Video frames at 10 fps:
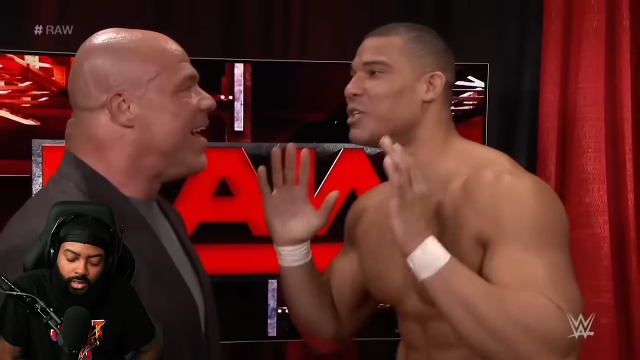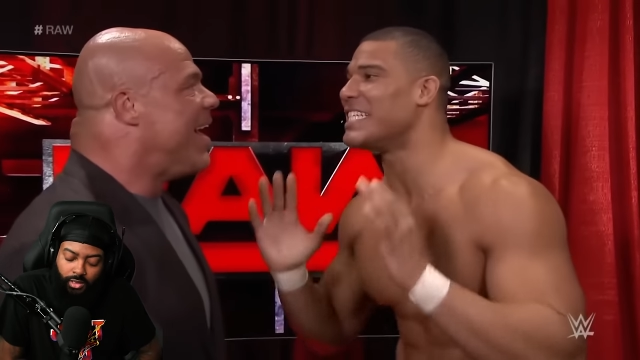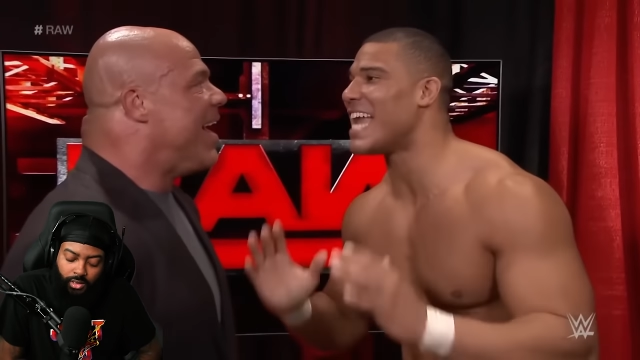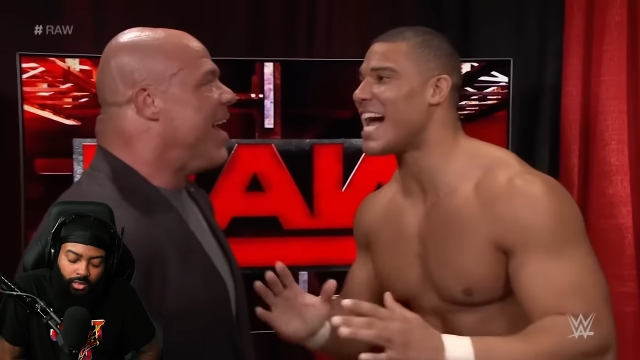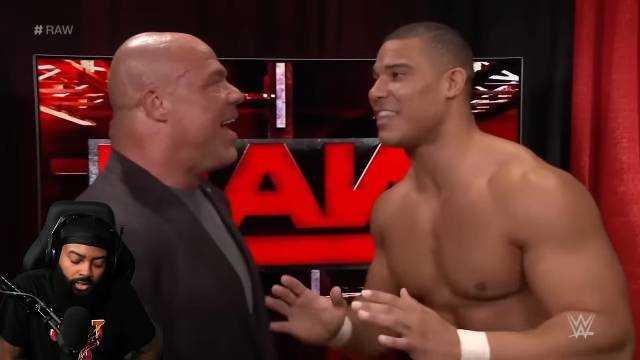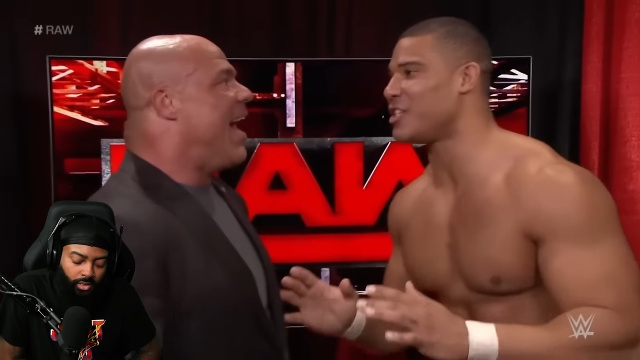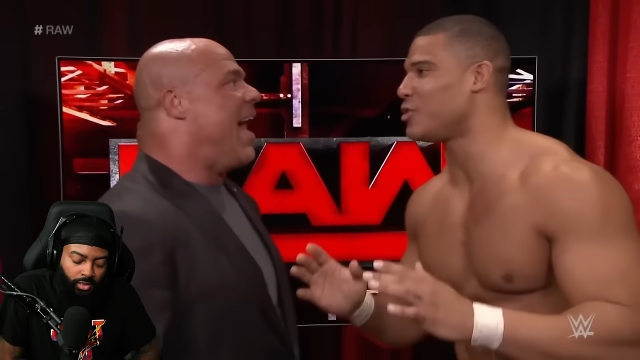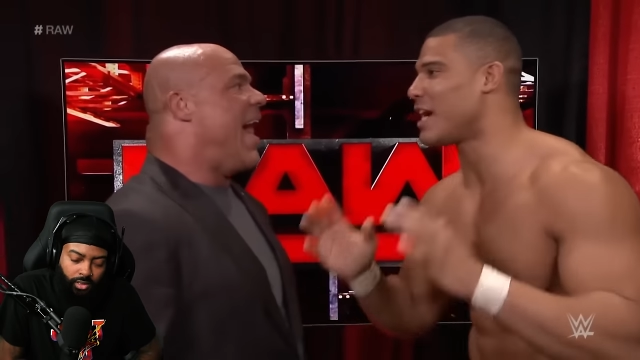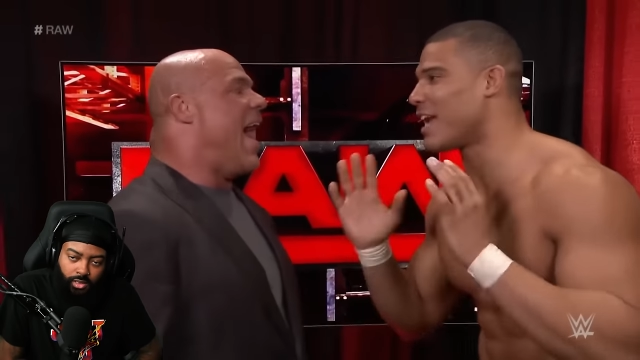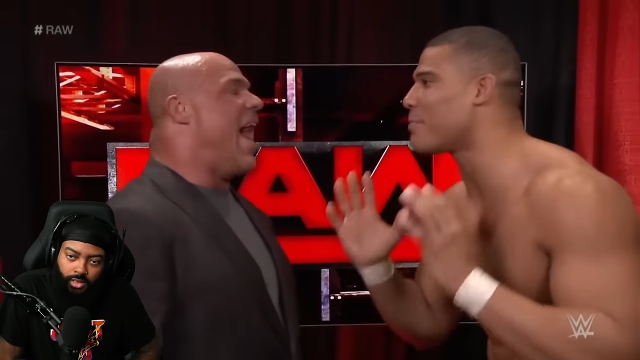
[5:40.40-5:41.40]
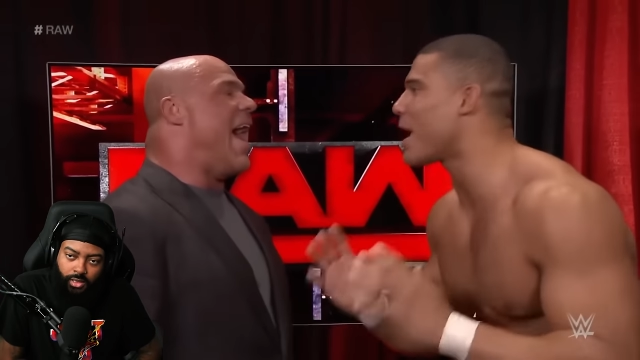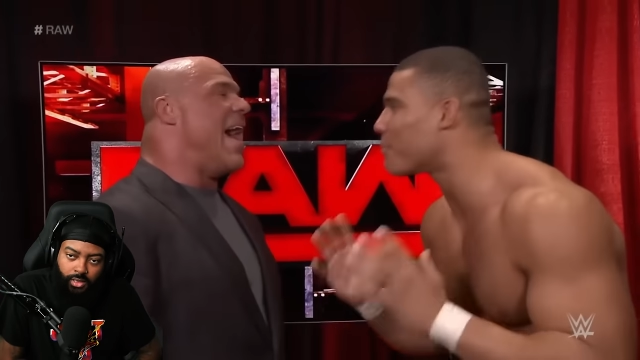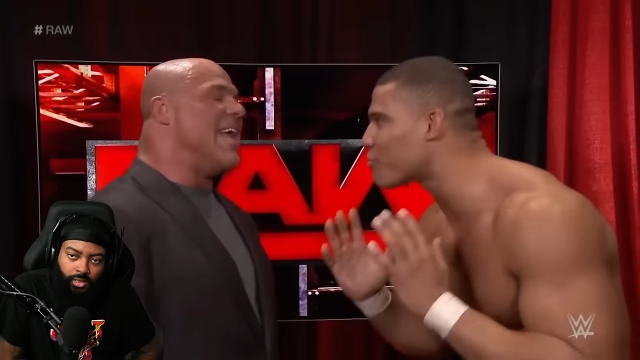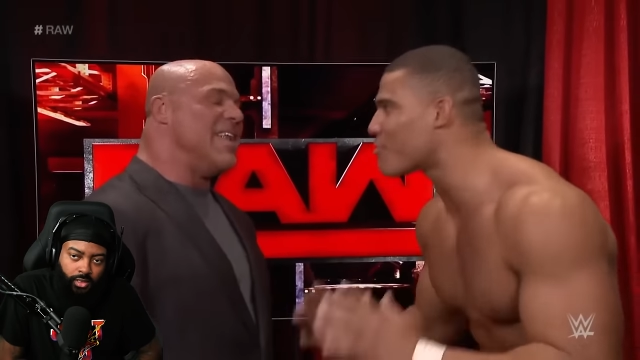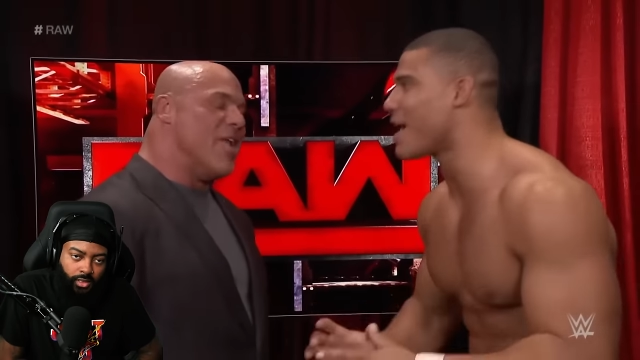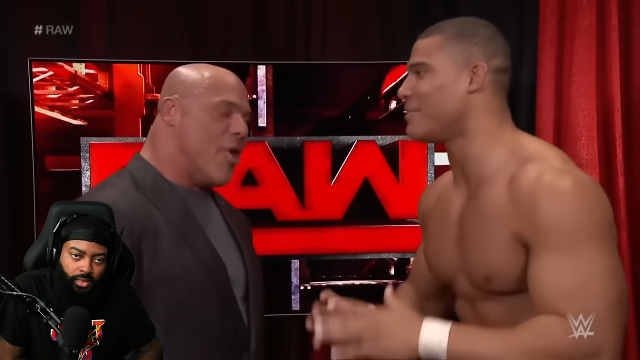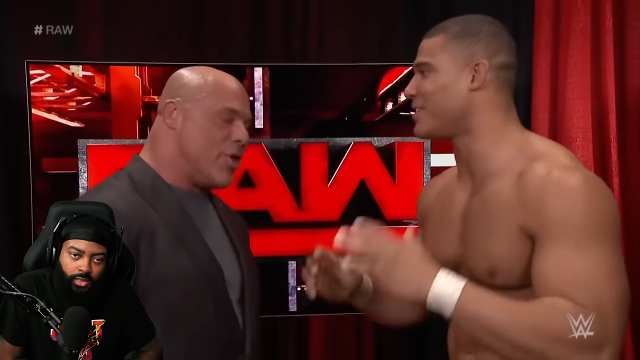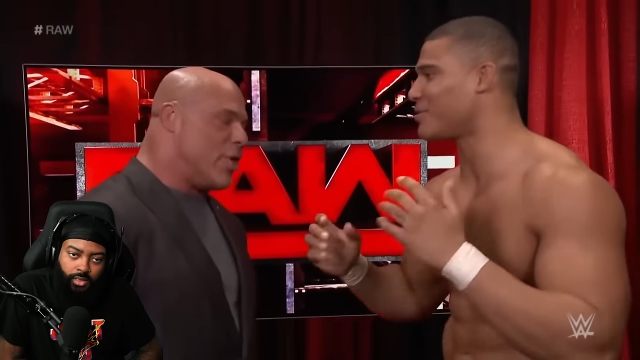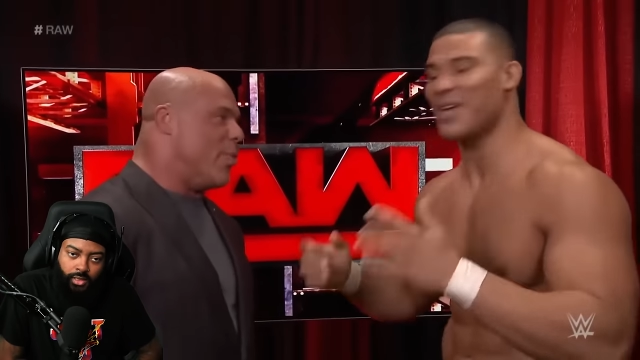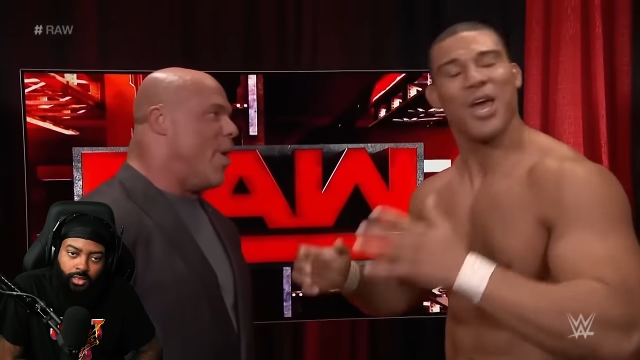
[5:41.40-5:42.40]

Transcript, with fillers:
Speaker 1: way of making fun of him